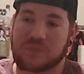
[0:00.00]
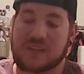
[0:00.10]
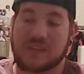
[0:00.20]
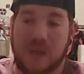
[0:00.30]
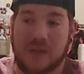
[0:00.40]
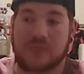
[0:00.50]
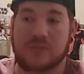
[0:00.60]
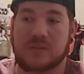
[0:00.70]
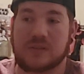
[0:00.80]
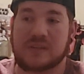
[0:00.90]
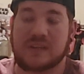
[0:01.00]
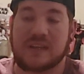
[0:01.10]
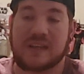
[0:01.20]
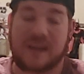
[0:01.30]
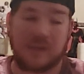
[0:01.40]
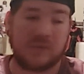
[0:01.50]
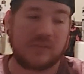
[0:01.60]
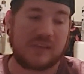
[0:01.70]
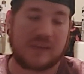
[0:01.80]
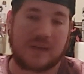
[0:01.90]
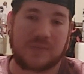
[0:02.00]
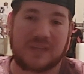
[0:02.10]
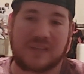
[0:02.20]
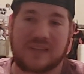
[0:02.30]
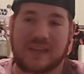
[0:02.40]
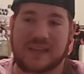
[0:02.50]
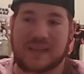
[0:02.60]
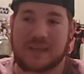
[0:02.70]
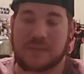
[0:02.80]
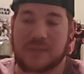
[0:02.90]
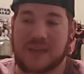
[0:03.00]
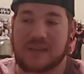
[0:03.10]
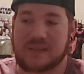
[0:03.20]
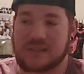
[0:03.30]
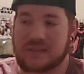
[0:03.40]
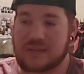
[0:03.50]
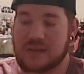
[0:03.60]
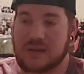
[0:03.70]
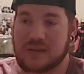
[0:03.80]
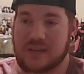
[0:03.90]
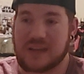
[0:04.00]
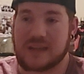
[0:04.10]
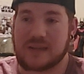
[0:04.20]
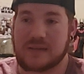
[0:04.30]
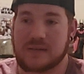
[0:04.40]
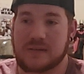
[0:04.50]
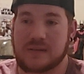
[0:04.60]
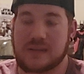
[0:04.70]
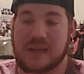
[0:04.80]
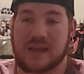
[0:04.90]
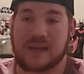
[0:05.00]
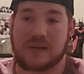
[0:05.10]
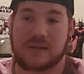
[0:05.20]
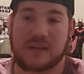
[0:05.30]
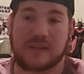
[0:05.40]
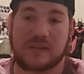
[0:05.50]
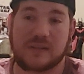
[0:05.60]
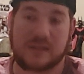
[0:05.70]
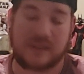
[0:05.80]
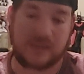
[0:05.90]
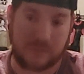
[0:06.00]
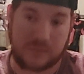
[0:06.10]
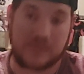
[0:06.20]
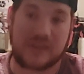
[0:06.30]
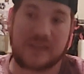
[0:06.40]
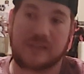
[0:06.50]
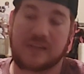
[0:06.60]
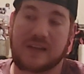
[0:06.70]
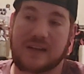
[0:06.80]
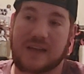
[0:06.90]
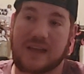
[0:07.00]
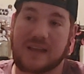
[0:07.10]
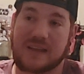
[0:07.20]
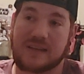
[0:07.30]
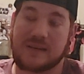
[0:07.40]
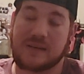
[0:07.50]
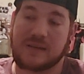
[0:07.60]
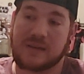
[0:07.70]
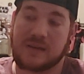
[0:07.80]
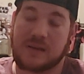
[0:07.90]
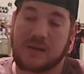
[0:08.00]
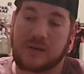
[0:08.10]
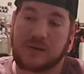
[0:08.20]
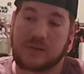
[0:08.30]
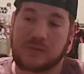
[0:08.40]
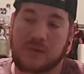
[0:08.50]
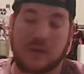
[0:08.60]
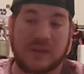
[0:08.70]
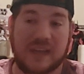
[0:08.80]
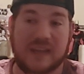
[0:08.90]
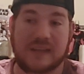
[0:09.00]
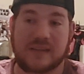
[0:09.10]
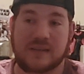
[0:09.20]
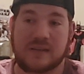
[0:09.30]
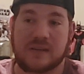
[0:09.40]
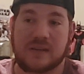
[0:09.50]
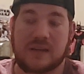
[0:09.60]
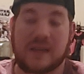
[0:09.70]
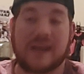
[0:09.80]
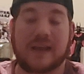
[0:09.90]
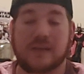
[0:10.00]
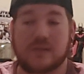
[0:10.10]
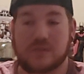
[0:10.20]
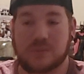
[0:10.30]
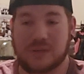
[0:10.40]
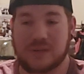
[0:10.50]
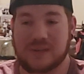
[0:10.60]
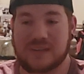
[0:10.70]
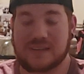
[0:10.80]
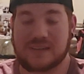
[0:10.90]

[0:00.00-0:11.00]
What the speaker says: A lot of fun. And I will say that I played that game back in the day in Daytona Beach at a arcade, and I used to put